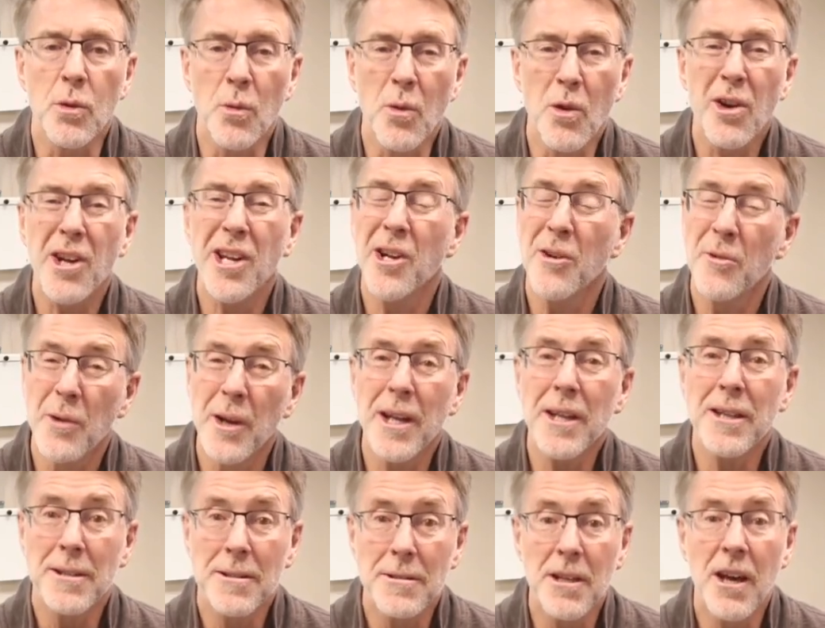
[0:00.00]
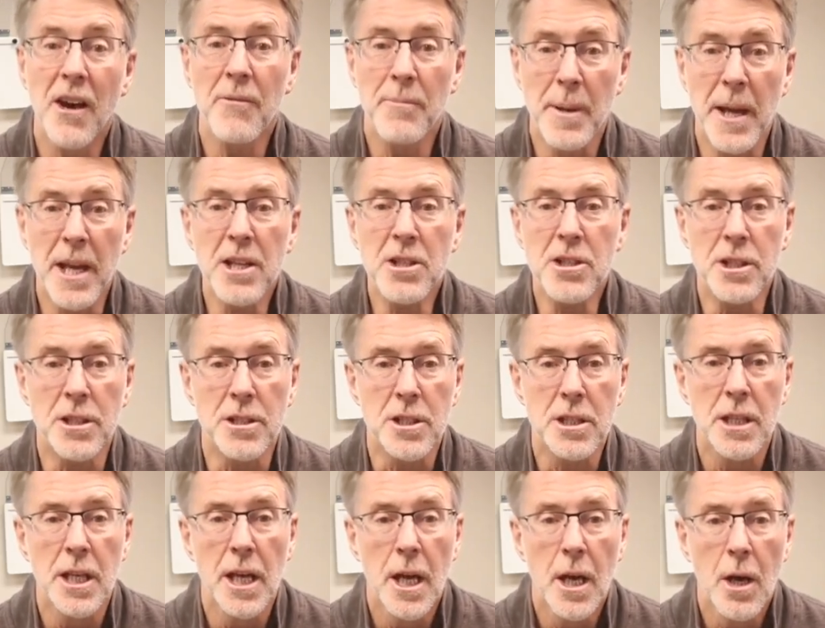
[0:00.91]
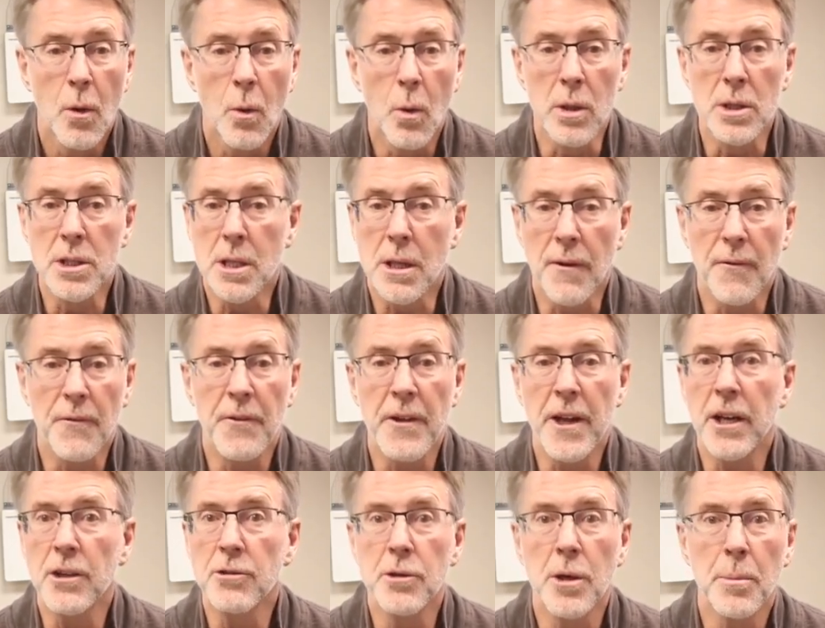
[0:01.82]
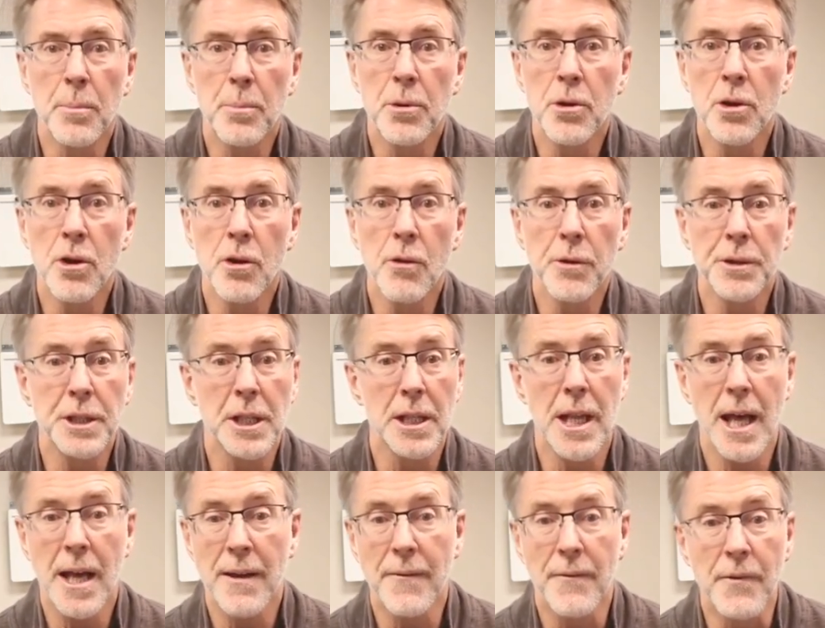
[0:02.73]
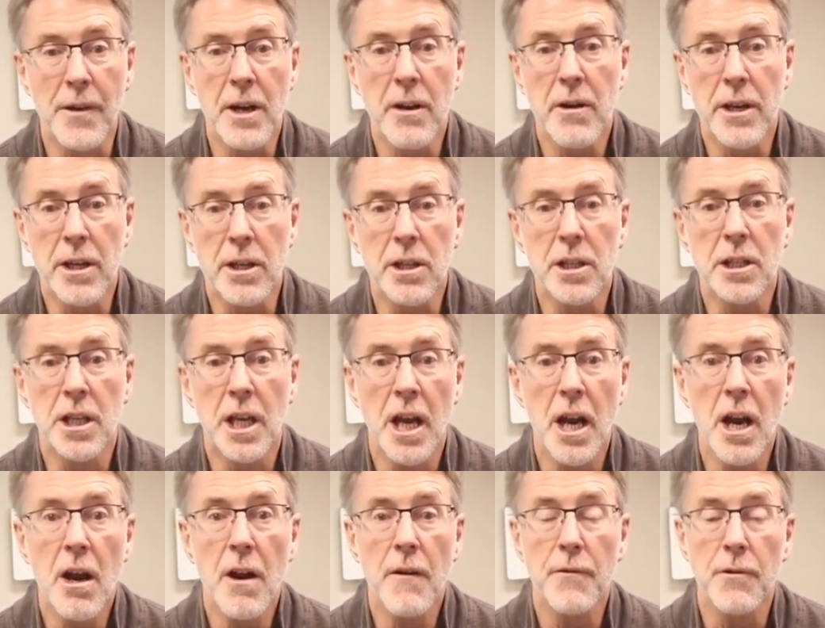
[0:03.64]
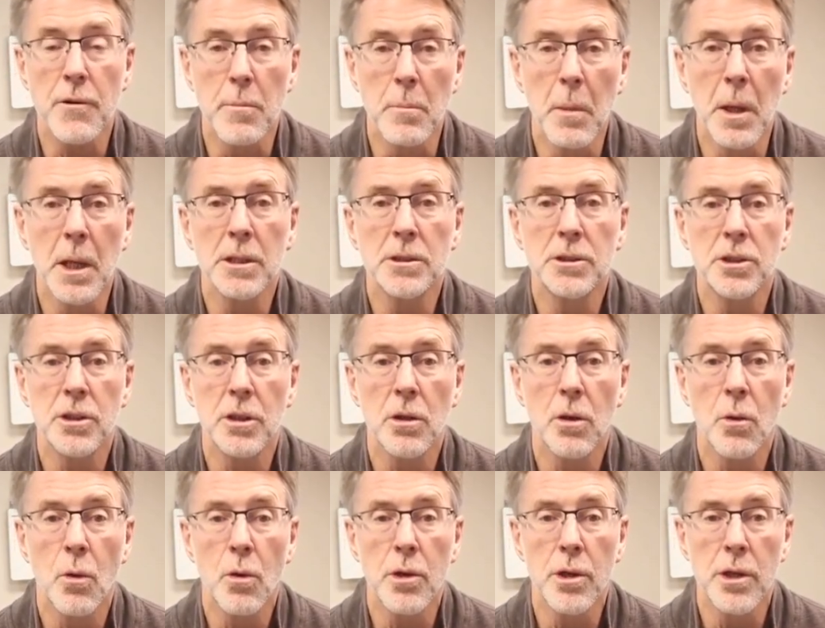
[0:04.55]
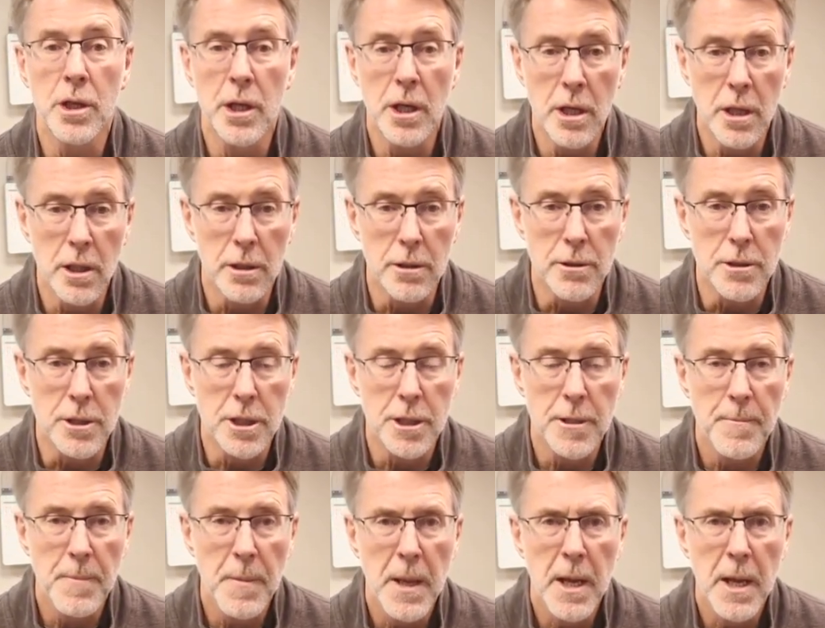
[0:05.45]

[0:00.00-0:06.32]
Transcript: when working with tough patients, ones that have failed to improve with a lot of very good care for months or years.